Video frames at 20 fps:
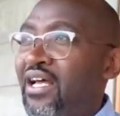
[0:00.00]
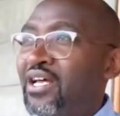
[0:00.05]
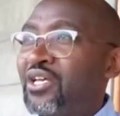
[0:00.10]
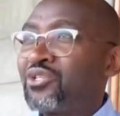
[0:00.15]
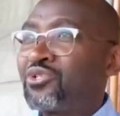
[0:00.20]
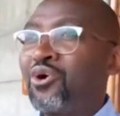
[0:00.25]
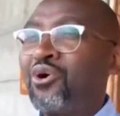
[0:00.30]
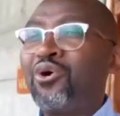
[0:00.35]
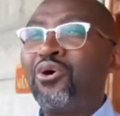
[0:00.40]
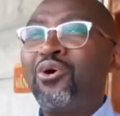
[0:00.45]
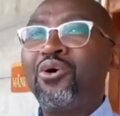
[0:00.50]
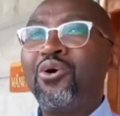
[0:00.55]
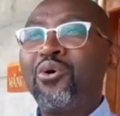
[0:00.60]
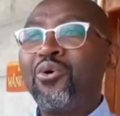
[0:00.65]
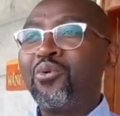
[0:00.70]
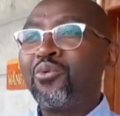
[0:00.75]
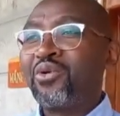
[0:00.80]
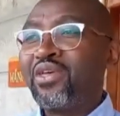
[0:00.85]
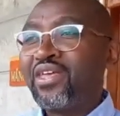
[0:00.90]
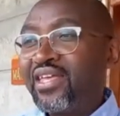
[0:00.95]
So
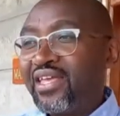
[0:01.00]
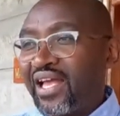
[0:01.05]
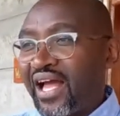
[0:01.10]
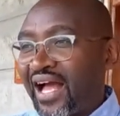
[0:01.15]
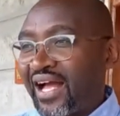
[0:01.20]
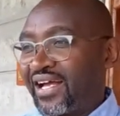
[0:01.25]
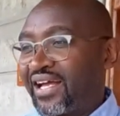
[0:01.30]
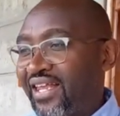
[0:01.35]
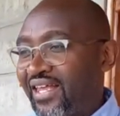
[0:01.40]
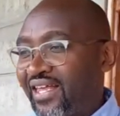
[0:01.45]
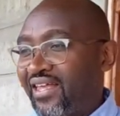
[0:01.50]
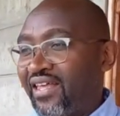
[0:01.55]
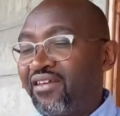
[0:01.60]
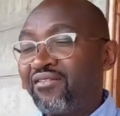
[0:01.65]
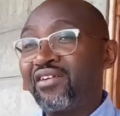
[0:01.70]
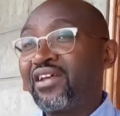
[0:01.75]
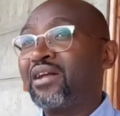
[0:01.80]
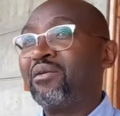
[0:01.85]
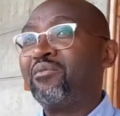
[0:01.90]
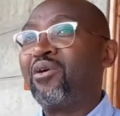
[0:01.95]
we agree,
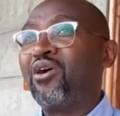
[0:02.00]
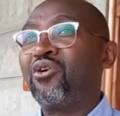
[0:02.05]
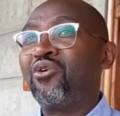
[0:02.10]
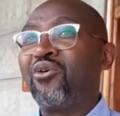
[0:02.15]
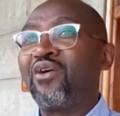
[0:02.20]
even among